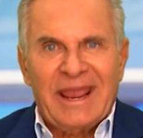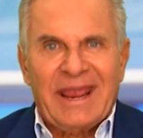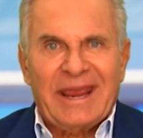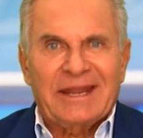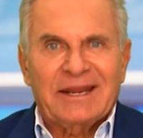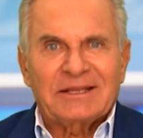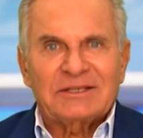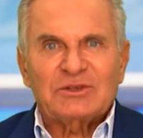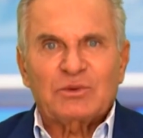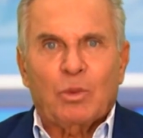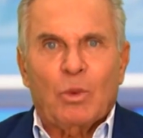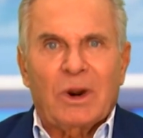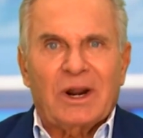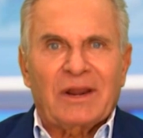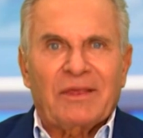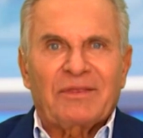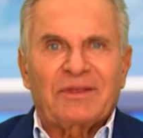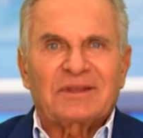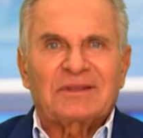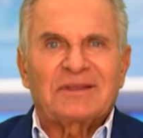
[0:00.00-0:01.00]
and it's
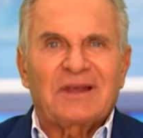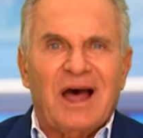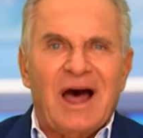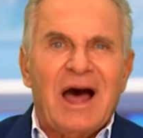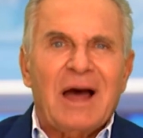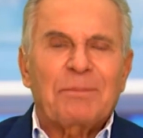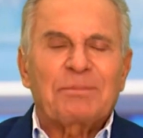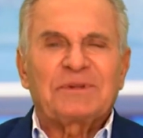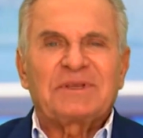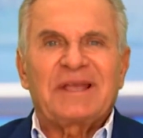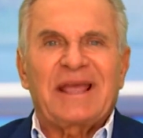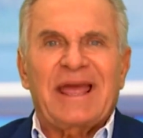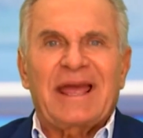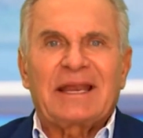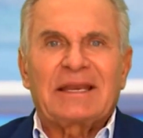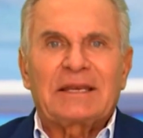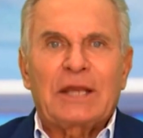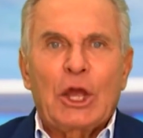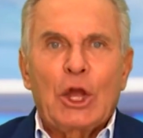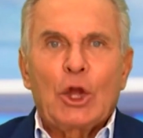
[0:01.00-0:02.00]
one of the top
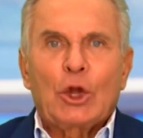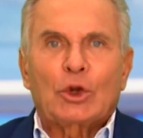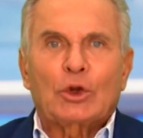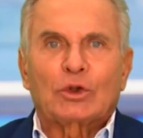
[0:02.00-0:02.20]
ten